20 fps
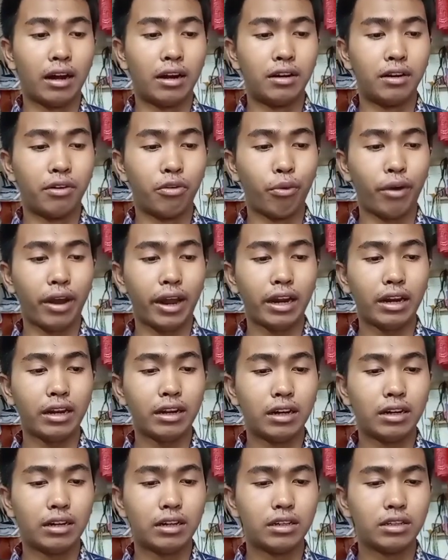when
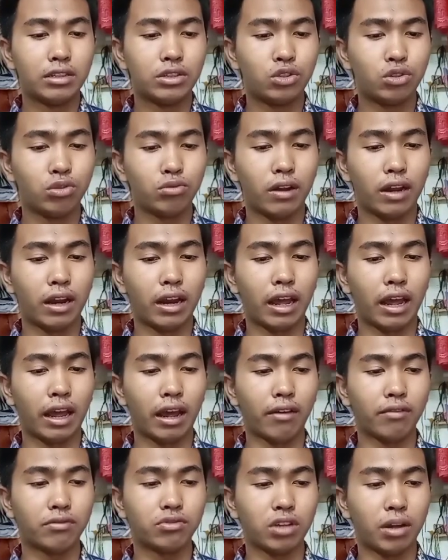student
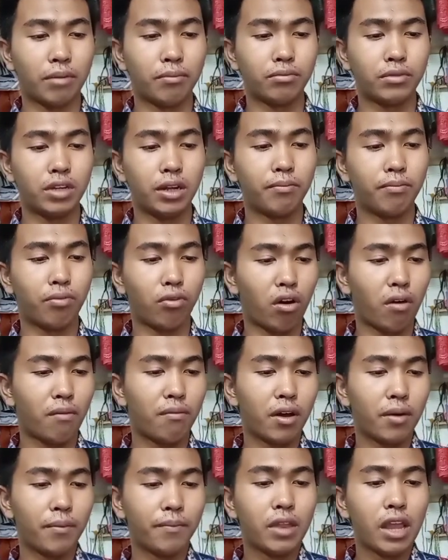have something
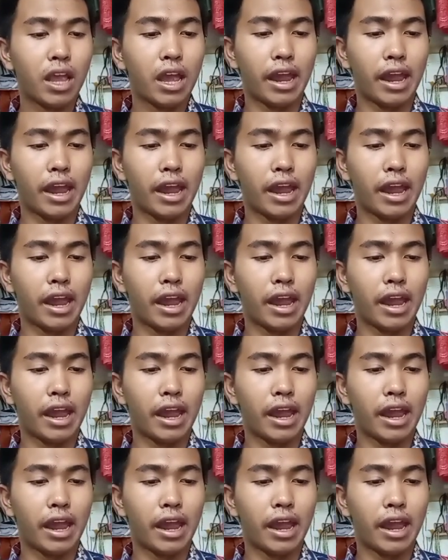problem